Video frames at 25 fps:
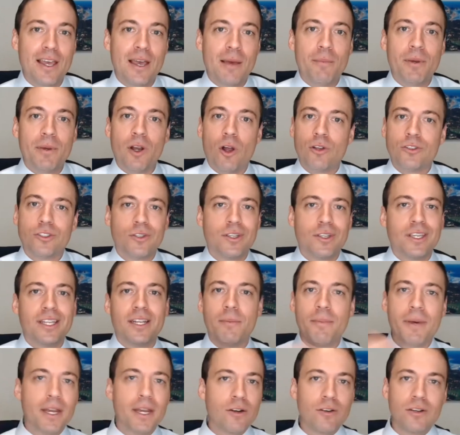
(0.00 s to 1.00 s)
but also get a
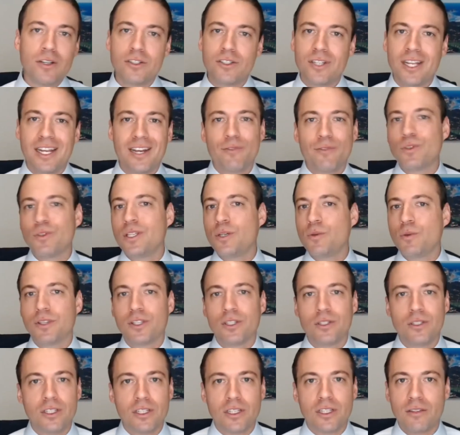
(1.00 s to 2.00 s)
better understanding of really what
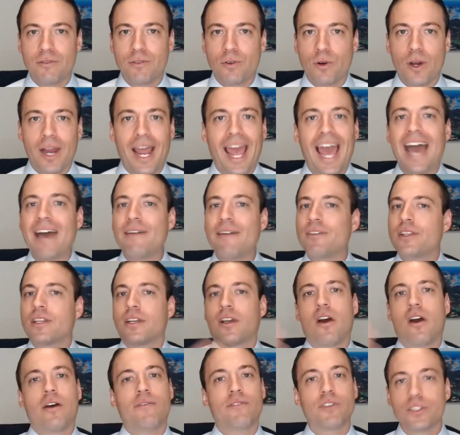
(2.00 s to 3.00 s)
they're looking for, having the
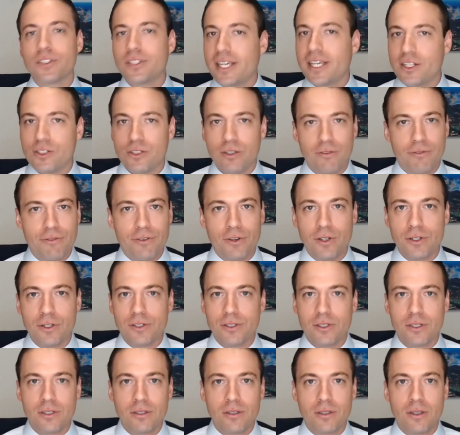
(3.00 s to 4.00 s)
conversation
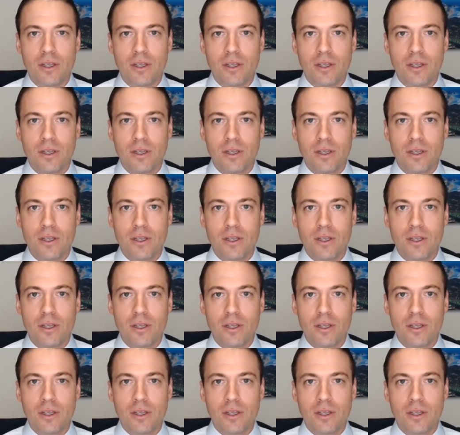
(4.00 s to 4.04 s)
first.